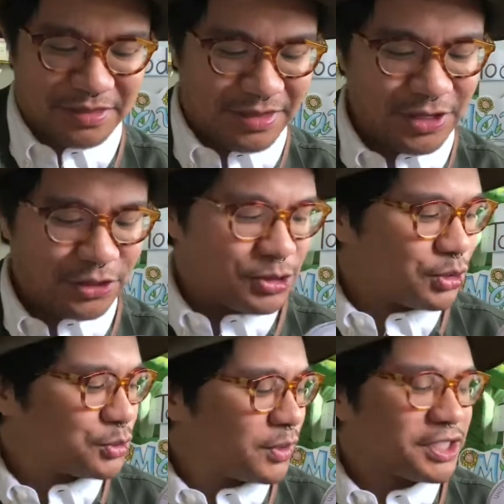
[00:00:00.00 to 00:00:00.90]
Thank you,
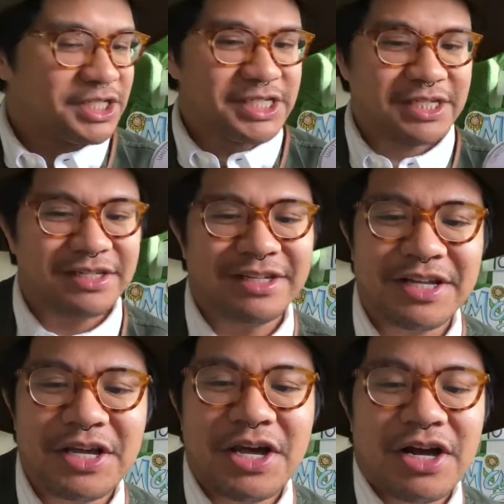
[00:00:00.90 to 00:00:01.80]
George Washington.
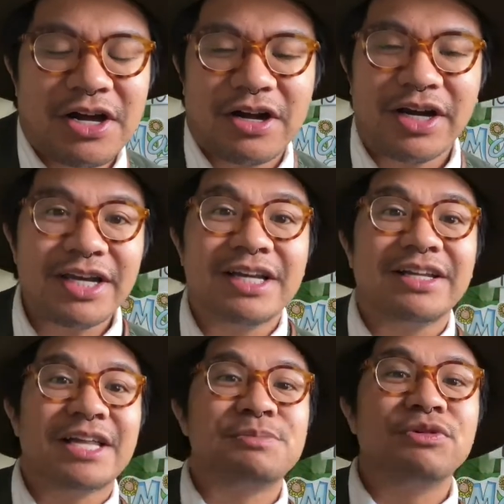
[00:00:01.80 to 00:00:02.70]
All right,
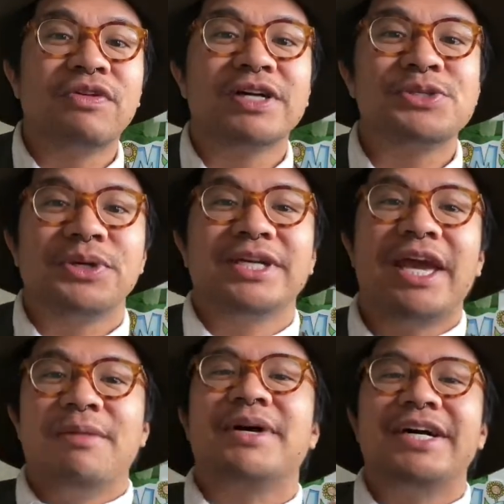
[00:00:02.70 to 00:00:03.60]
let's move on to our
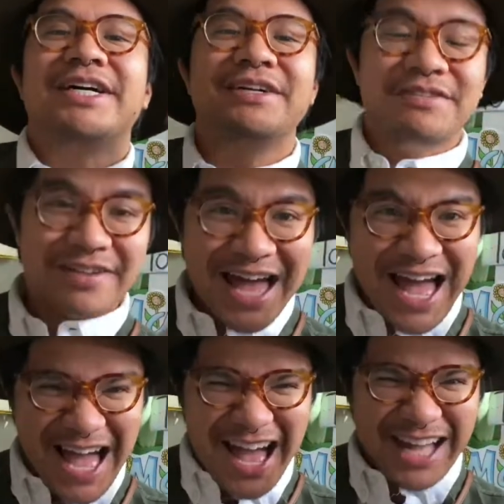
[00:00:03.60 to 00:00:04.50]
game of
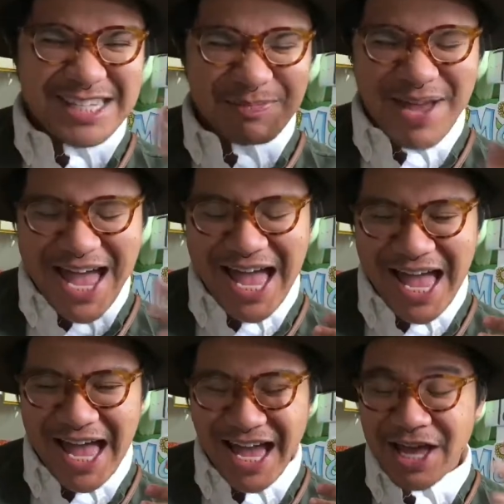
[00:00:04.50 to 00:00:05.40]
Hot Spot.
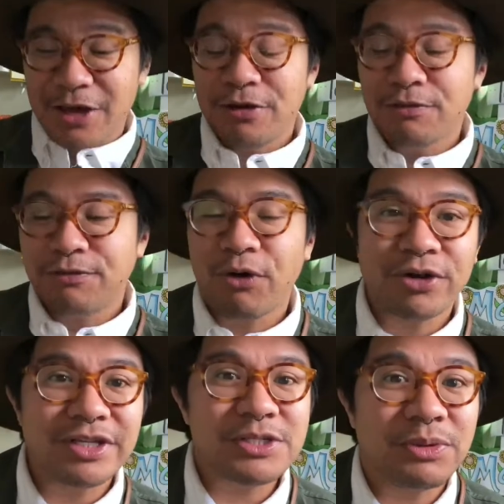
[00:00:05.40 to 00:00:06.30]
For
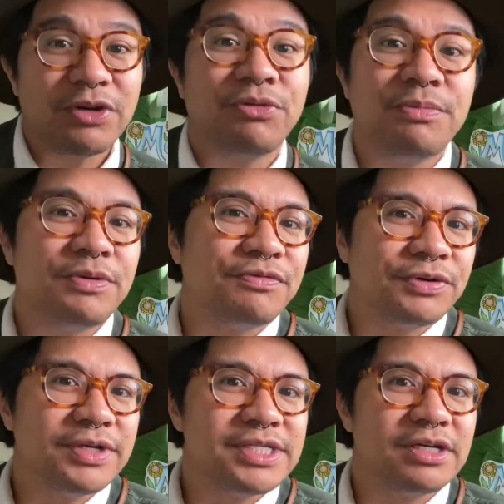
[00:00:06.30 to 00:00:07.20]
this week, we've been
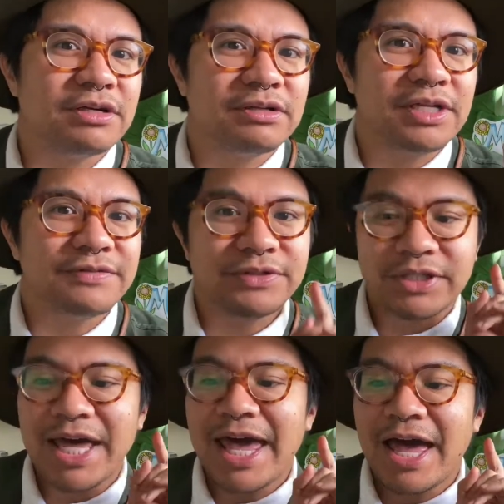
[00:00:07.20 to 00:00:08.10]
focusing on level
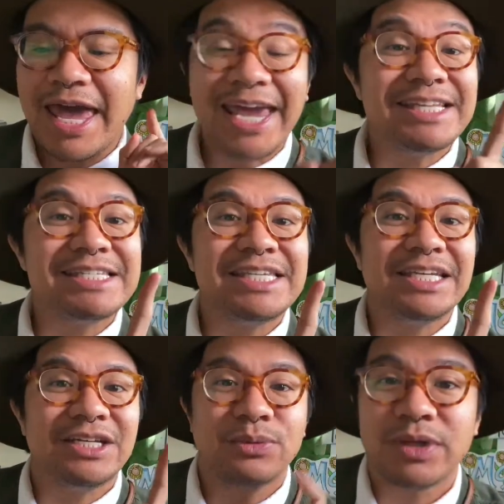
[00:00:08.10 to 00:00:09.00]

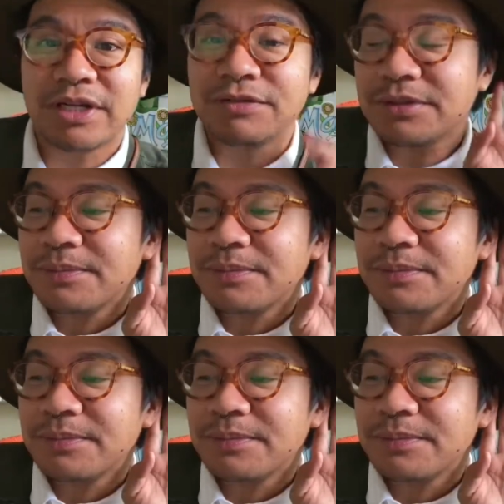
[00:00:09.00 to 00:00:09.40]
18. What level?